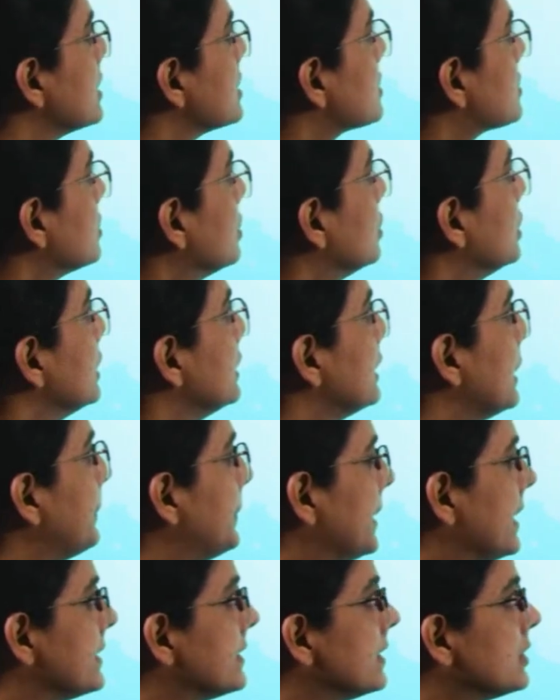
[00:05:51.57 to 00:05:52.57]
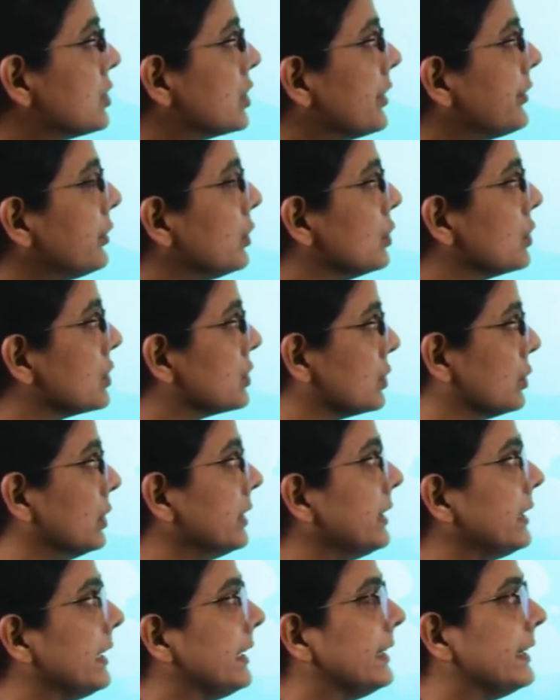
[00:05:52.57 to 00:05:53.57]
So, the presence of
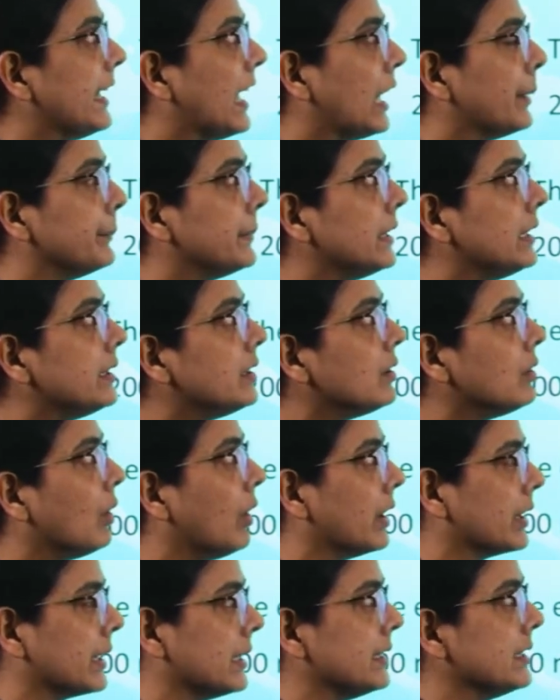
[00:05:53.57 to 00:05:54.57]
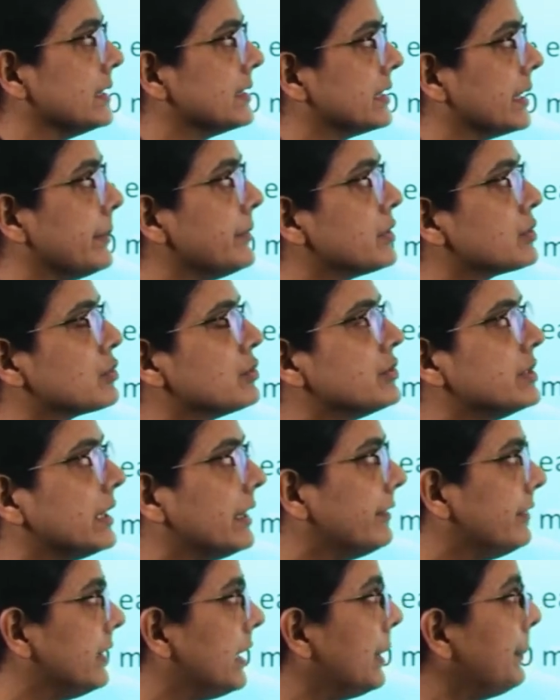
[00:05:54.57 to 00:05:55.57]
ozone enabled organisms to
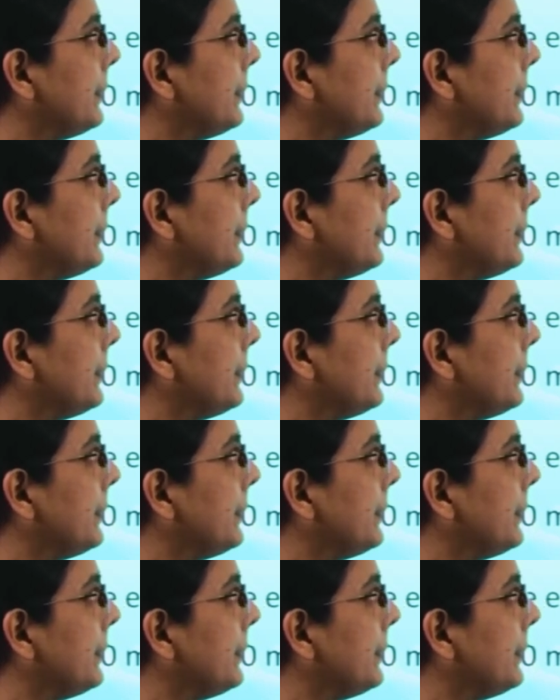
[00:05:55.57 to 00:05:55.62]
develop